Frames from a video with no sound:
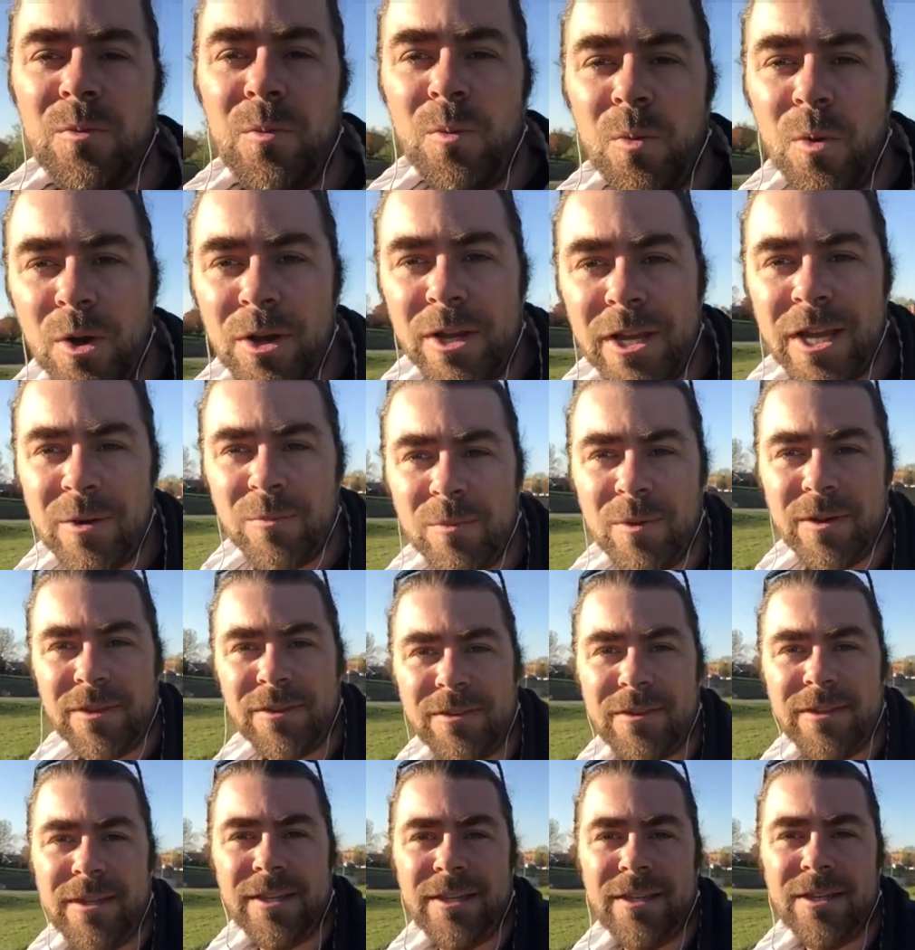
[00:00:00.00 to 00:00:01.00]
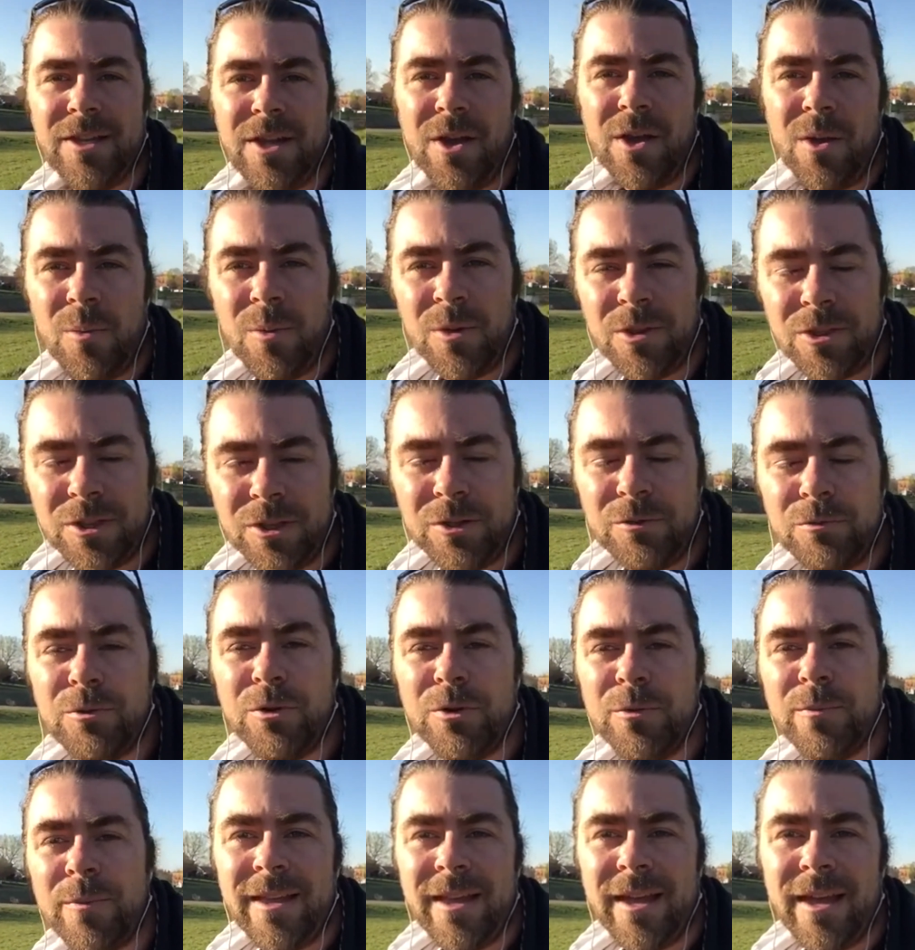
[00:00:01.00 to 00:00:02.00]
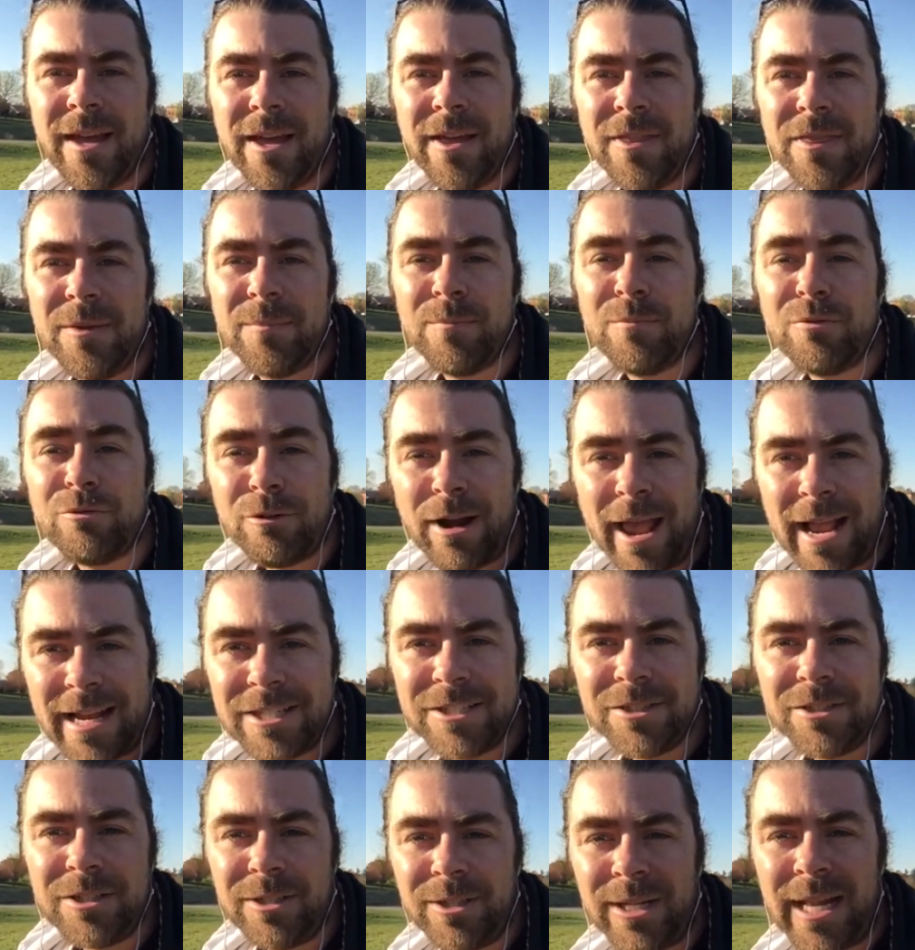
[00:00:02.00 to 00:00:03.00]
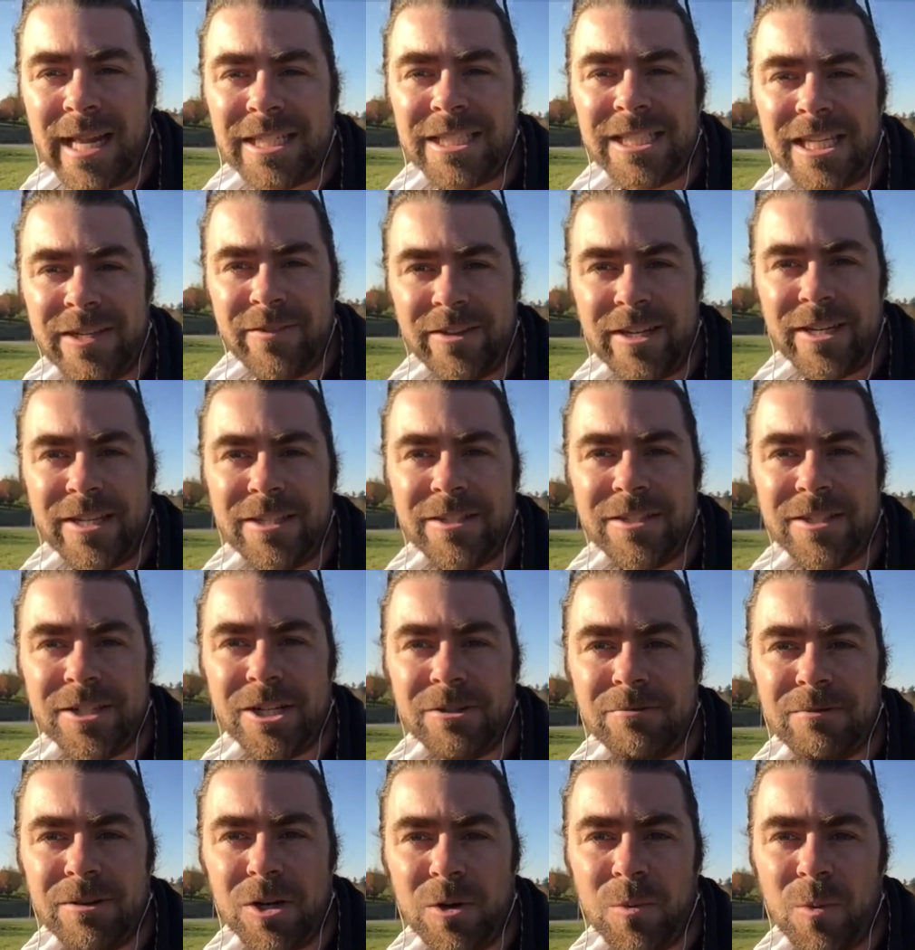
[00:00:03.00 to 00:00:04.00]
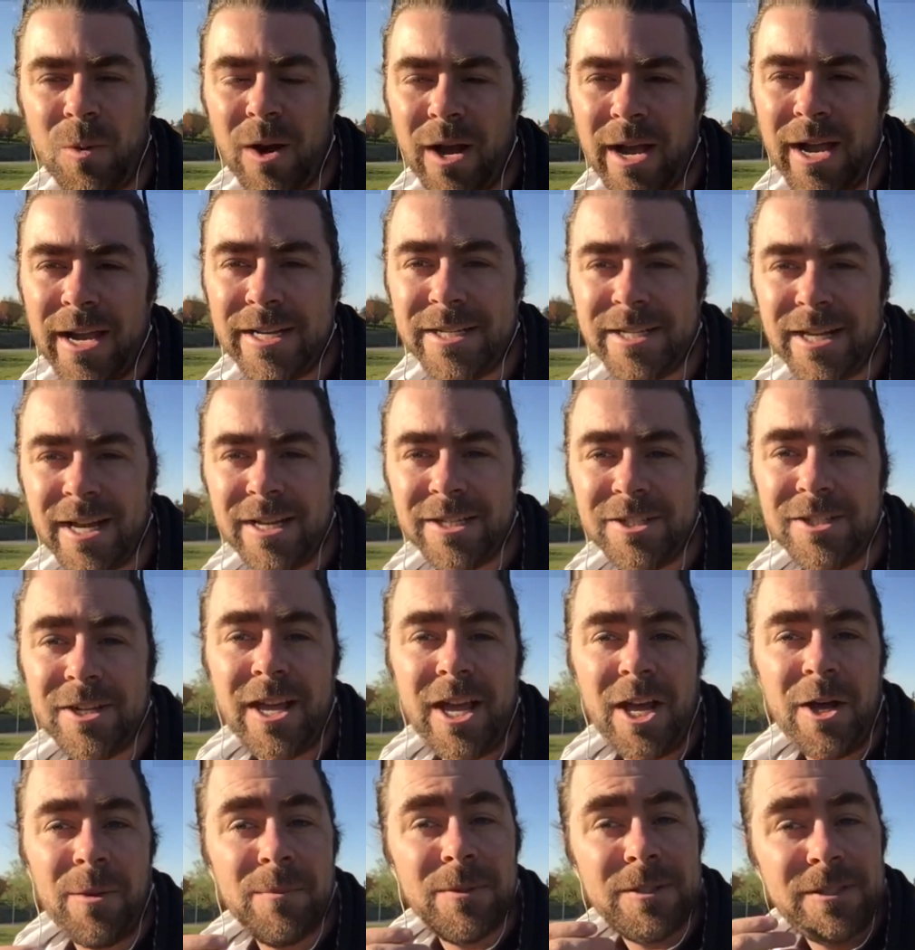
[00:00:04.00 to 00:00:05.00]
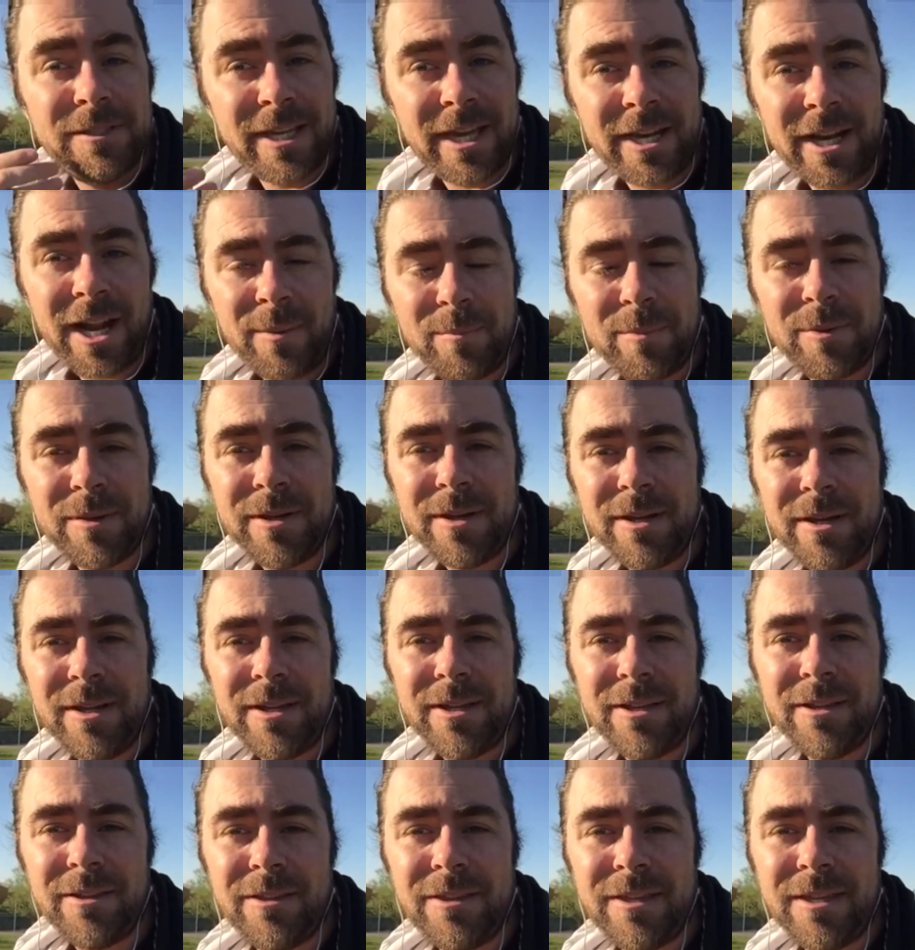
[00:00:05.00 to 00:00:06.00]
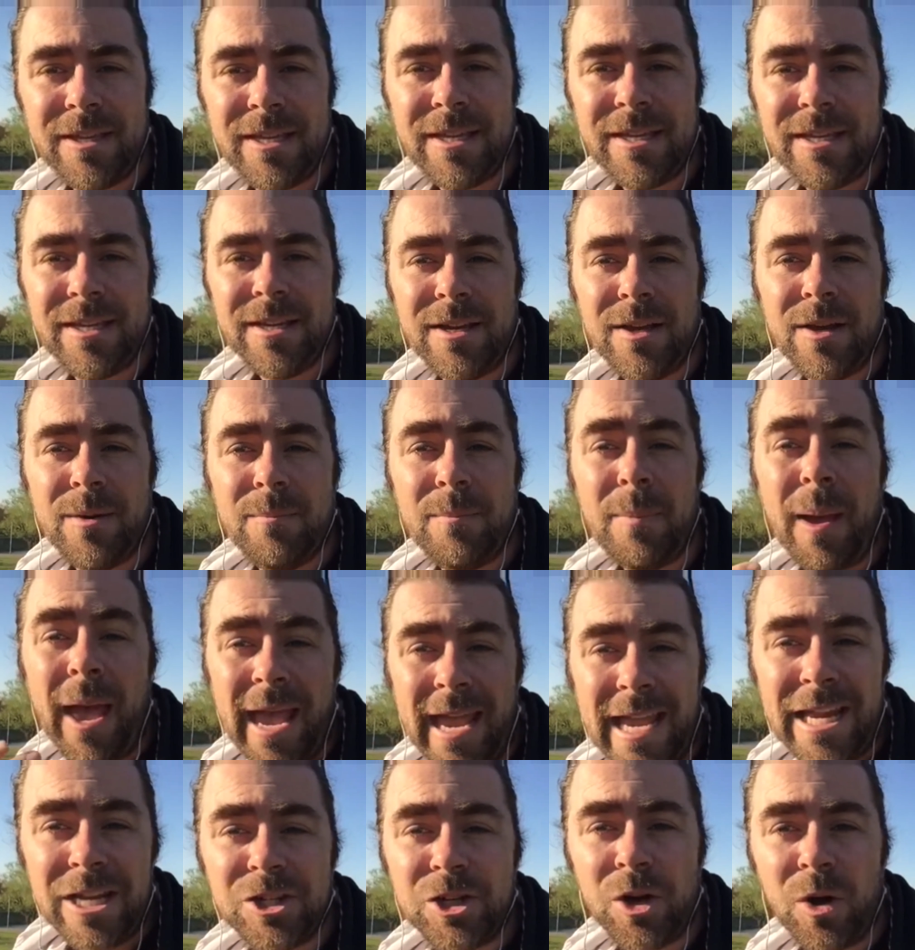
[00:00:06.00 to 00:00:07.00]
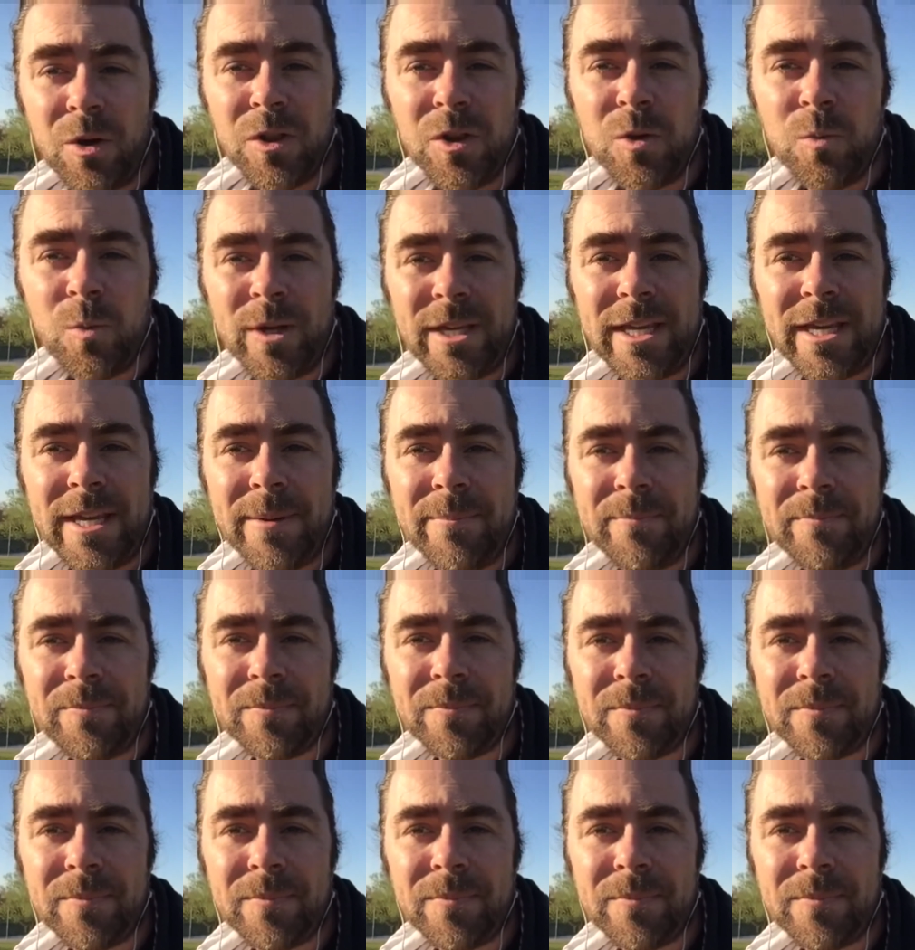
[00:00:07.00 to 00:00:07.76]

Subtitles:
working with the group. The practical activities that are required are to help set up the page on the wiki,